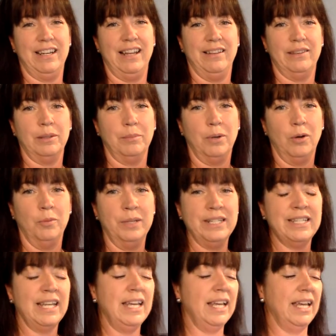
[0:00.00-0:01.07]
at the
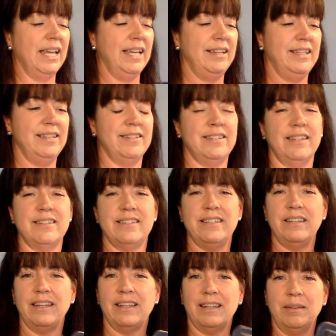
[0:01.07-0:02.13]
moment. It is a
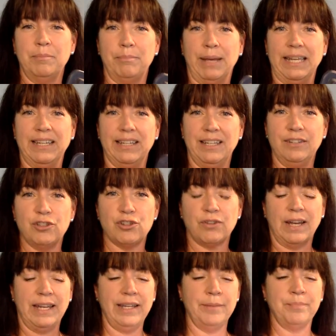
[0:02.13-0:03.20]
silicon baking
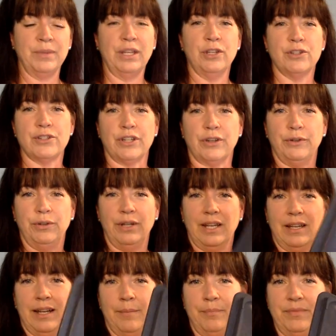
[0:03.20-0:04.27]
tray. So
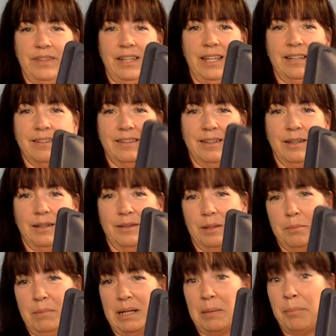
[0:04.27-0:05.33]
um, the, the, the
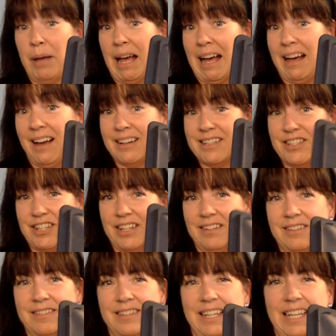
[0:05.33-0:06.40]
middle part, as you can
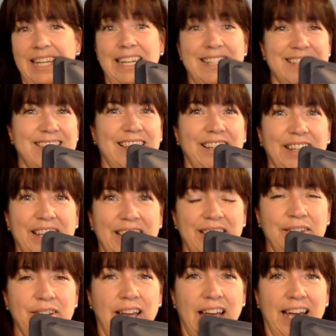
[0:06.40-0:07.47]
see, it's
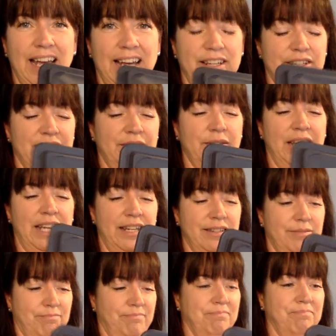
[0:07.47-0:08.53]
silicon and
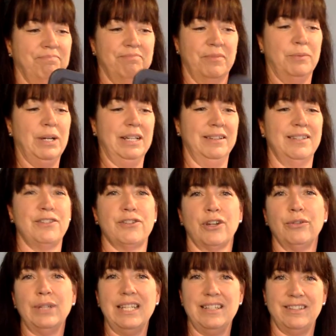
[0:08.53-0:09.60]
it well, it's
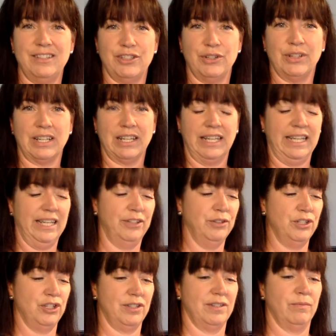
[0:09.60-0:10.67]
so easy to clean, you
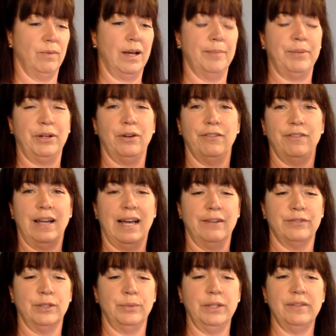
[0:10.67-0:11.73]
just wipe it off
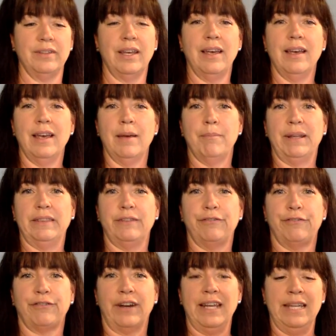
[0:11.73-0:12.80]
afterwards, but the
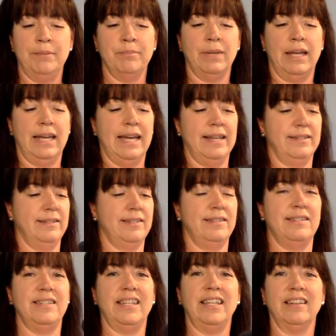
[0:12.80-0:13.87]
frame has a
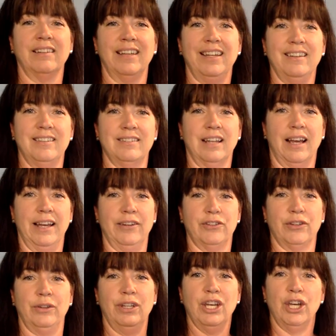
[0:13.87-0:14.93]
steel inside.
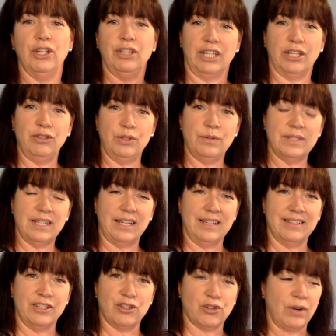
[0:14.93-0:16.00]
So you can use that
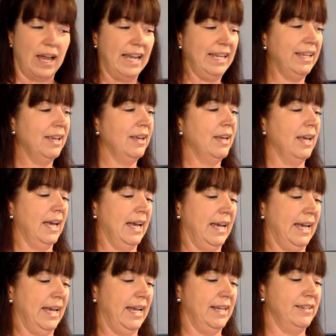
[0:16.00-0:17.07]
as a tray.
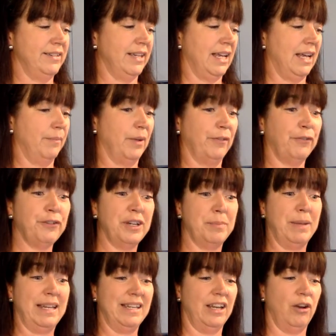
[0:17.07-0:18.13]
And um, I've already
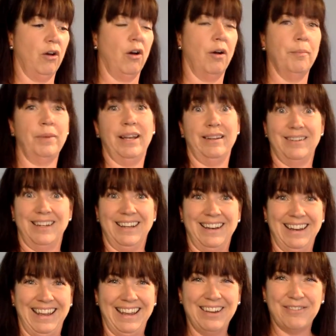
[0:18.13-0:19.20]
made an omelette in
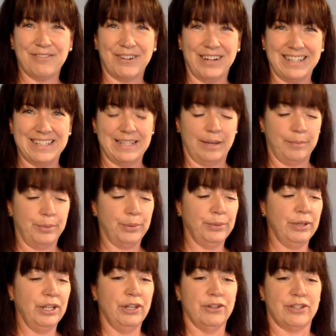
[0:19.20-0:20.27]
there, for
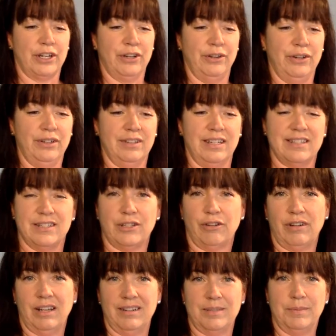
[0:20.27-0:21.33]
example. So it's so
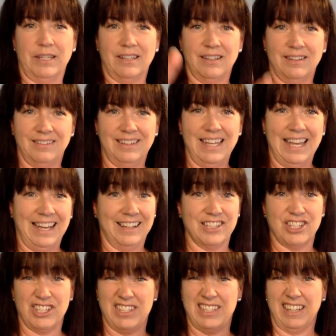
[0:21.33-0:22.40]
nice because the egg
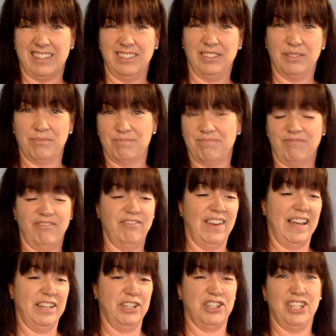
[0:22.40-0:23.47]
just doesn't
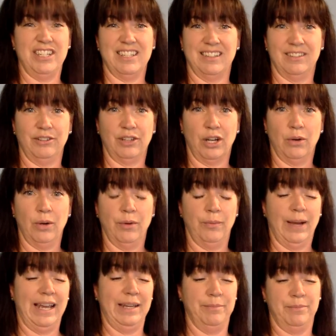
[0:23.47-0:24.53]
vanish, it doesn't go
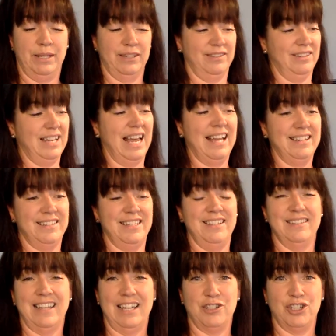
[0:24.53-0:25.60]
away because it has
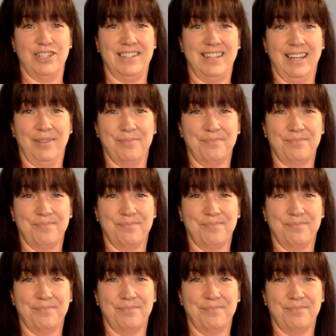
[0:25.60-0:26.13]
these edges here.